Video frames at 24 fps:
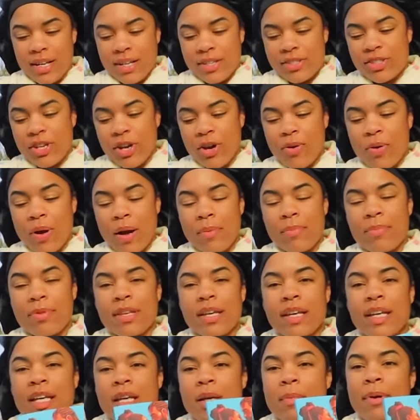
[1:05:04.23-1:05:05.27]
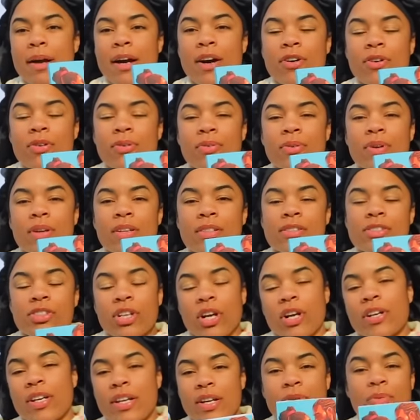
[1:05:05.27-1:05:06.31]
So I'm thinking about
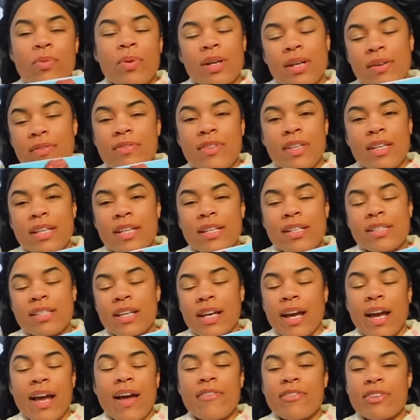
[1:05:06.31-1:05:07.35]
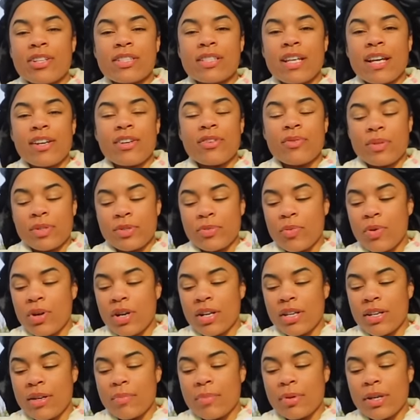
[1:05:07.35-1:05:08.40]
starting one of these. I haven't decided which
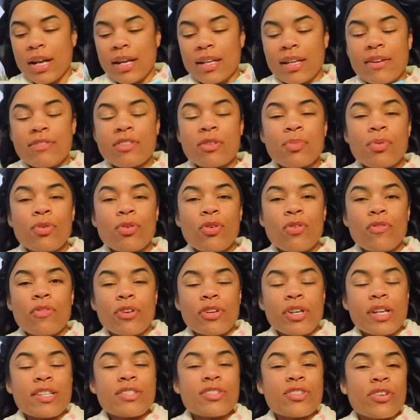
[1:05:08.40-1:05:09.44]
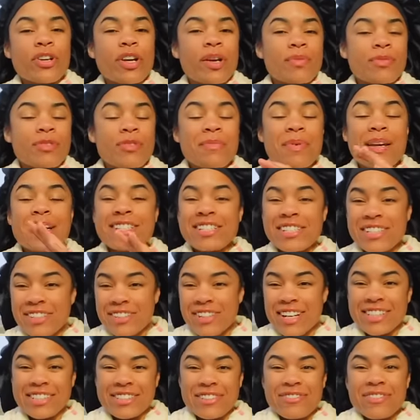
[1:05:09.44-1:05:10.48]
one, but I left a poll over on Instagram, so make sure you
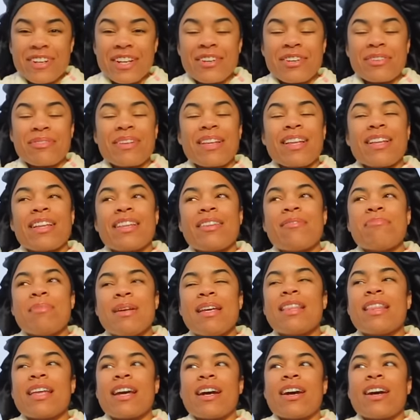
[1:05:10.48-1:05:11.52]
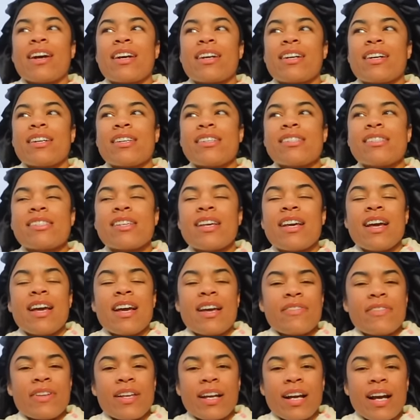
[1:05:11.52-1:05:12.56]
guys are following me, me there because I
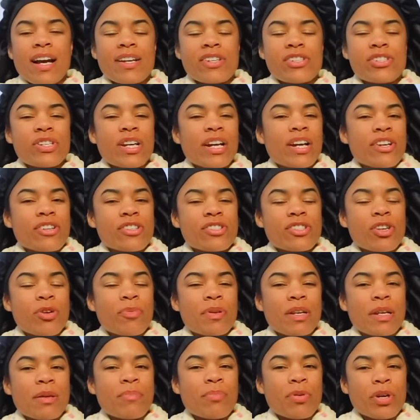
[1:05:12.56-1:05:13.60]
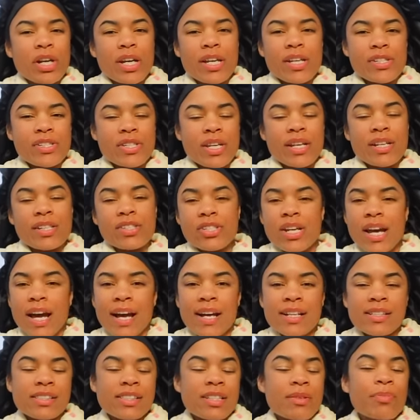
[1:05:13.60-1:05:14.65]
feel like I share so many bookish like
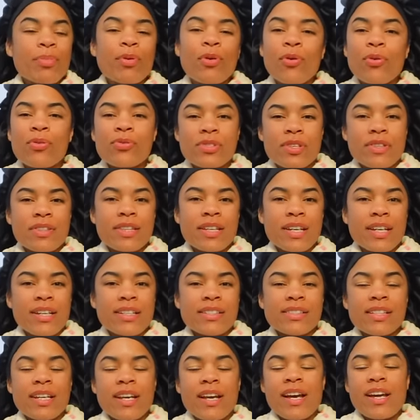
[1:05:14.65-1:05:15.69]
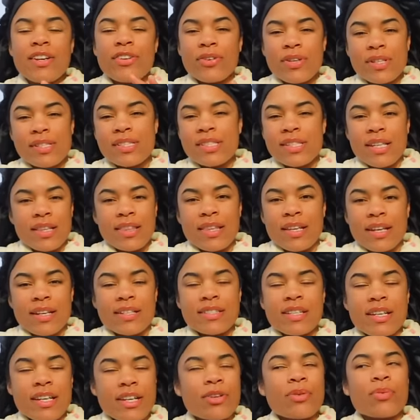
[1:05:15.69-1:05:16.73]
chats and polls and things, and you can see
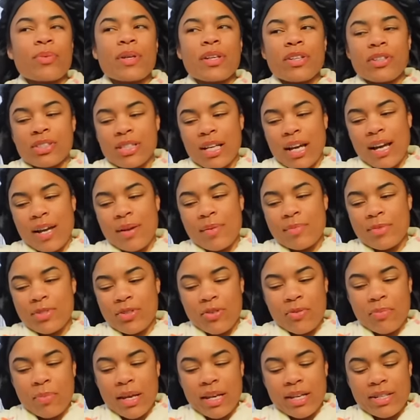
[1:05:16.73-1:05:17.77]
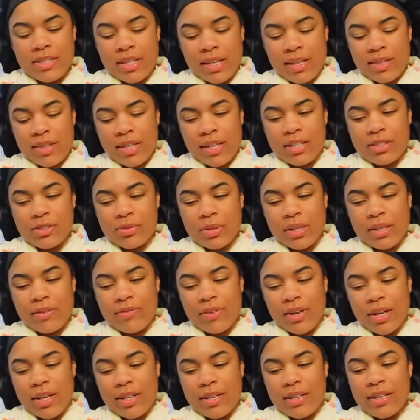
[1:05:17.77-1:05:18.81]
things in real time, so it makes like things really
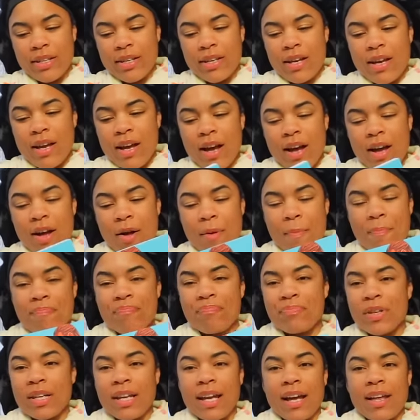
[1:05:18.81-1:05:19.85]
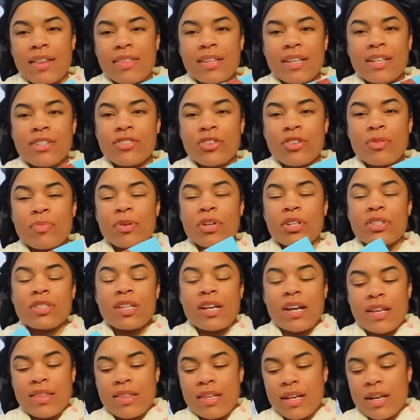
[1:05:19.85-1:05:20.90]
fun. Um, but yeah, these are the books
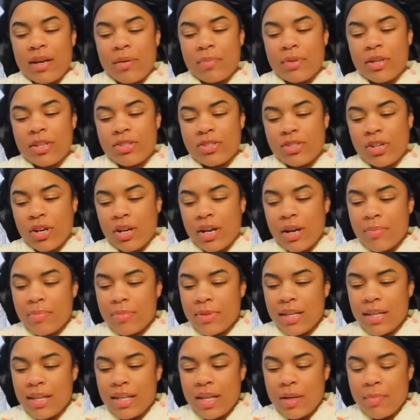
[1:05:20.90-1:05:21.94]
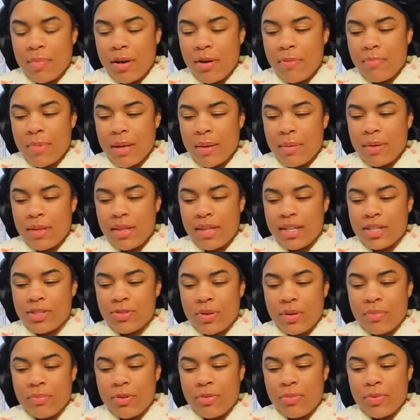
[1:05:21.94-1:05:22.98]
that I think I'm gonna start. I'm thinking about maybe this
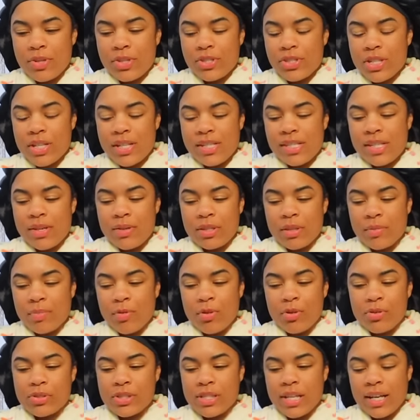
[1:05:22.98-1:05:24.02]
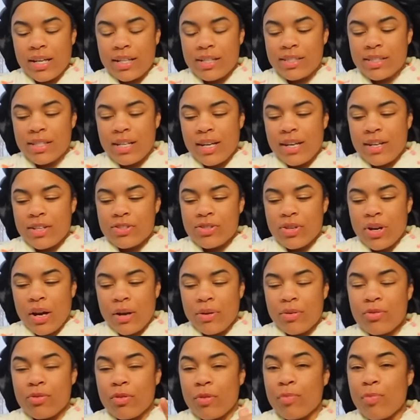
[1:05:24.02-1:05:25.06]
one, but we're just gonna see what the poll says. So I
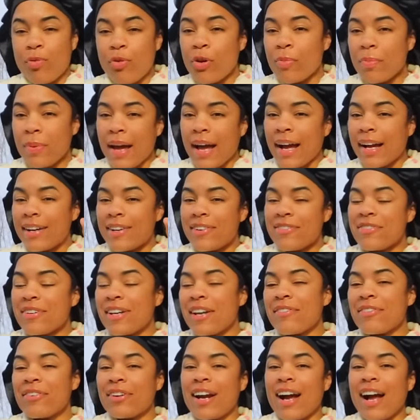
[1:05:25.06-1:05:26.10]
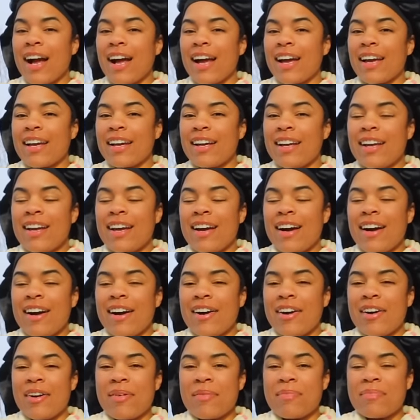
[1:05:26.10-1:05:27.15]
will report back whenever I
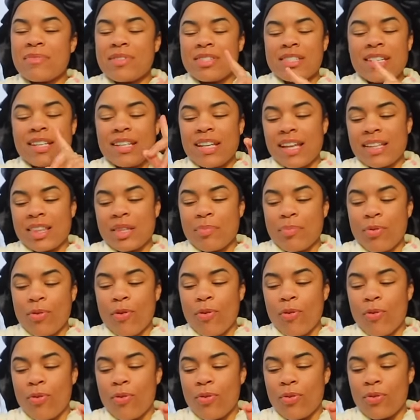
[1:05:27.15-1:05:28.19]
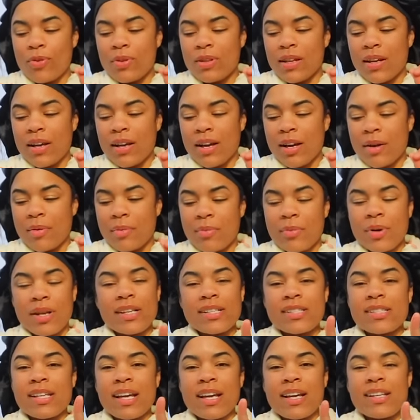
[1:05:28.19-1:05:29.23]
um, see like the poll uh, what
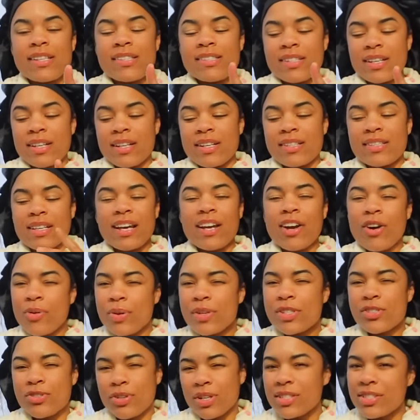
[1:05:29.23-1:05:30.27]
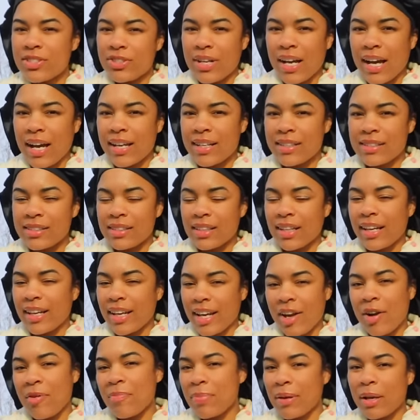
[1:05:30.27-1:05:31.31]
it says because I always trust you guys to like
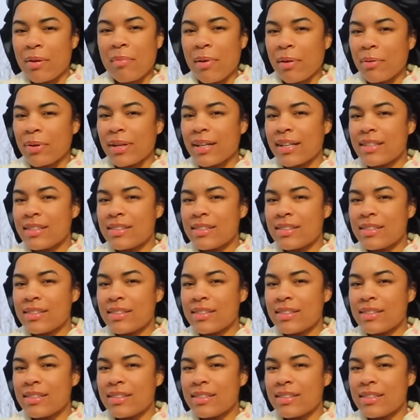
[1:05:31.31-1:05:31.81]
help pick my reads.